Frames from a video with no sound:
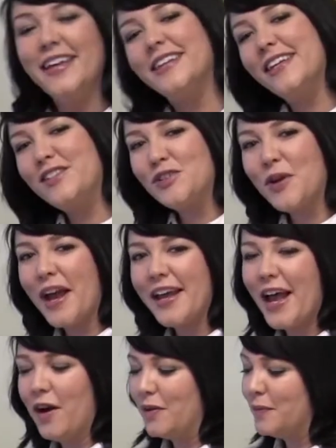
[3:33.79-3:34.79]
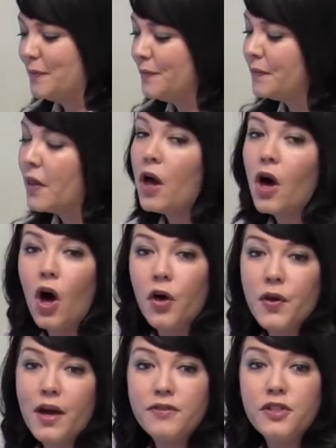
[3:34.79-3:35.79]
Let's try it out. All
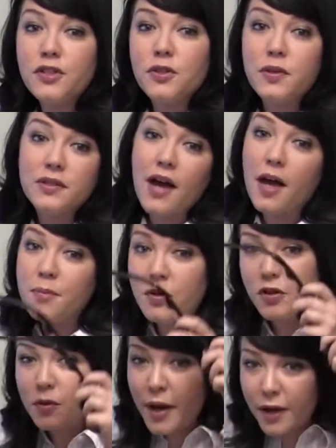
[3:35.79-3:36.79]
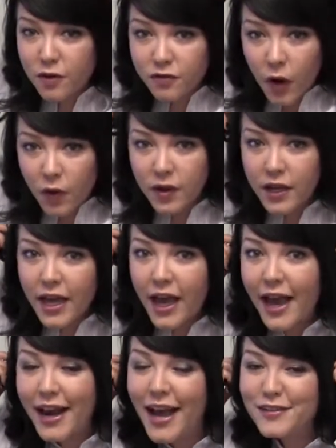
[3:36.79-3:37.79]
you have to do is unmute your microphone
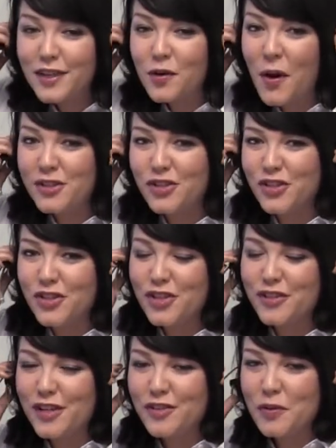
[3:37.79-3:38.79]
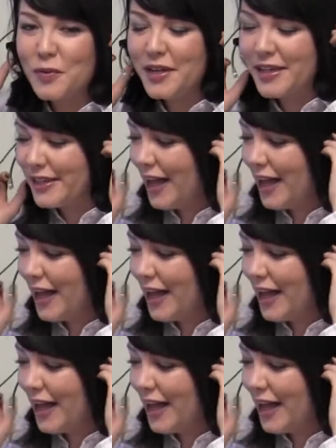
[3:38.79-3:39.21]
and ask a question just as you would in